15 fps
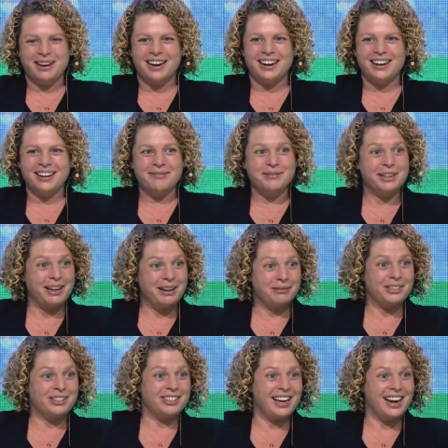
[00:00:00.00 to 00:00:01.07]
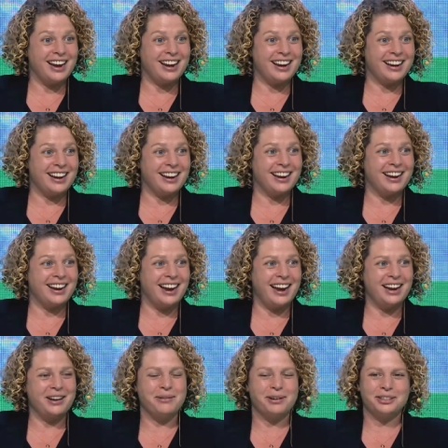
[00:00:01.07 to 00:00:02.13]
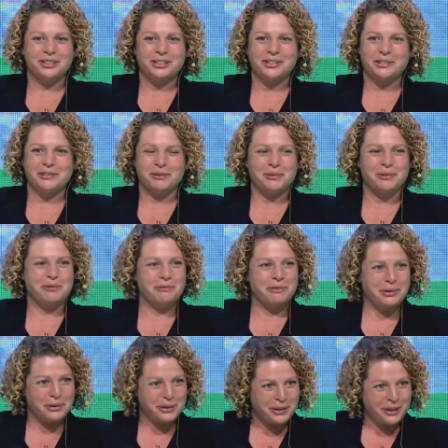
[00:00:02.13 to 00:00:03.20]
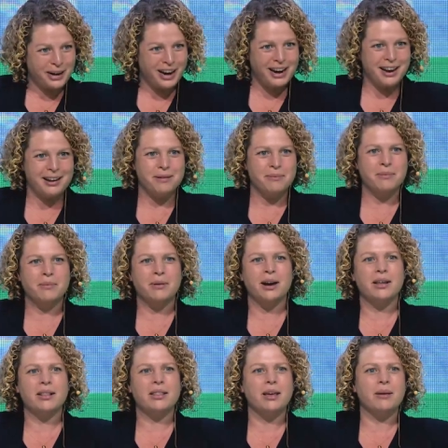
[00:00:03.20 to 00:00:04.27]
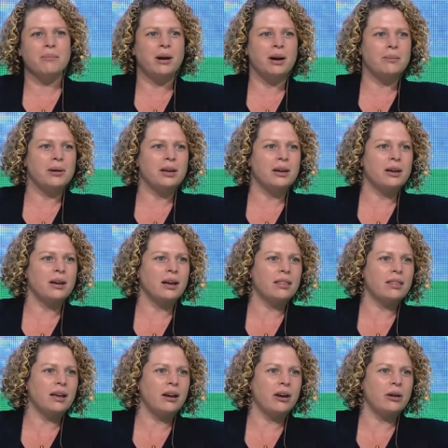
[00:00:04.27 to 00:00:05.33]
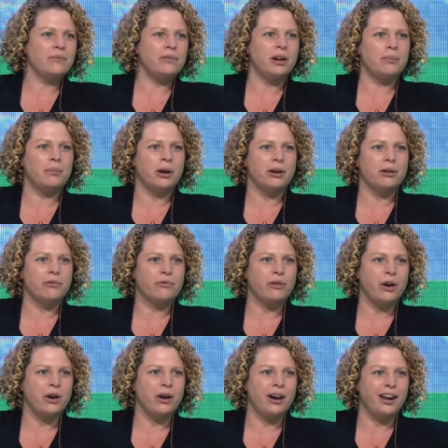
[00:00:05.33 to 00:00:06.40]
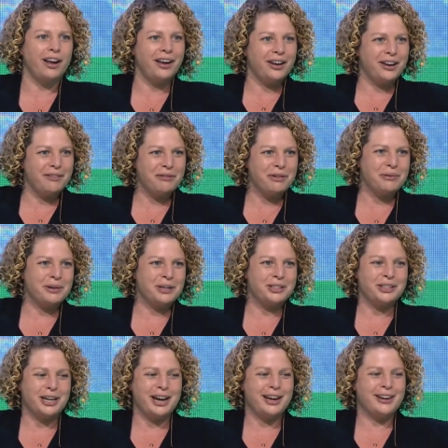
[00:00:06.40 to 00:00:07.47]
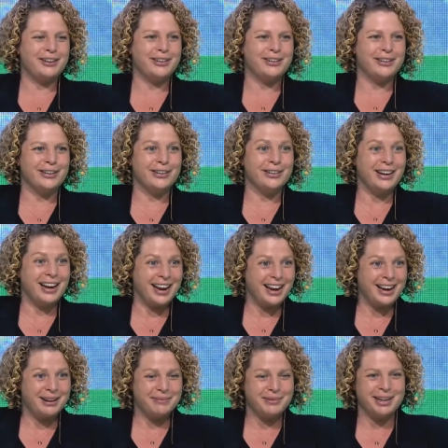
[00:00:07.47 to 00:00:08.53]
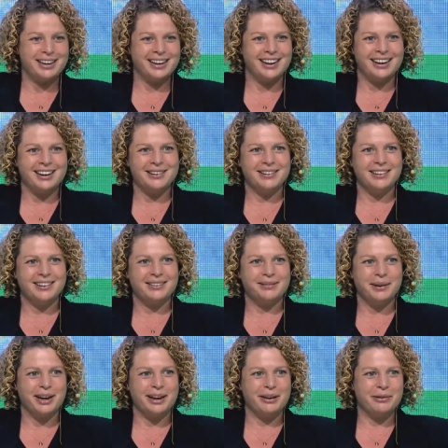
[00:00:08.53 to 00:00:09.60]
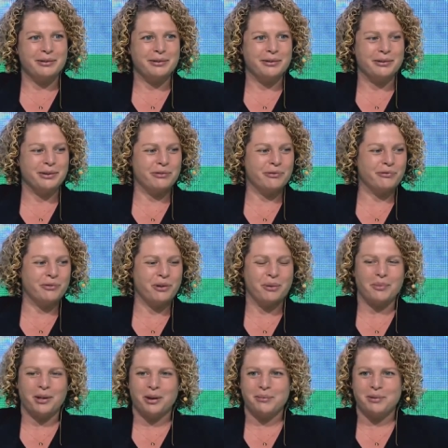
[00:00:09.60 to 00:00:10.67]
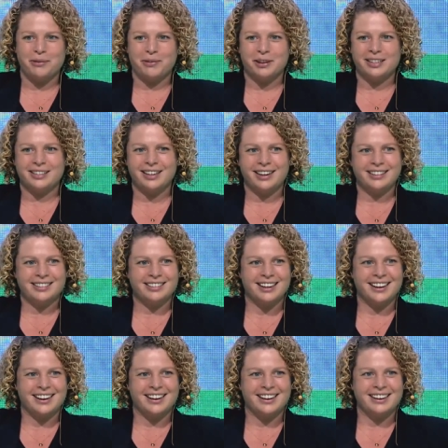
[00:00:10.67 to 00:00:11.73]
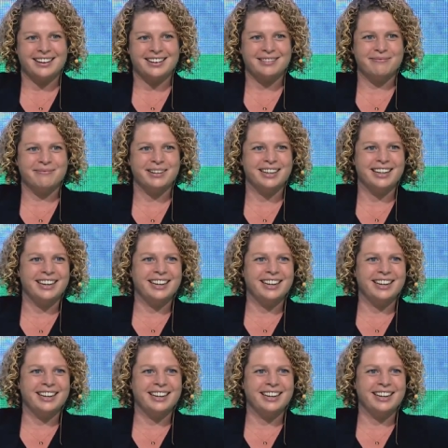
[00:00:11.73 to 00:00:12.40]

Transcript: I would love to take uh, any questions from the floor. Um, there might be, a, I think, hopefully a microphone. If you want to share your, your name and, and where you're, you're from, that would be fantastic. Um,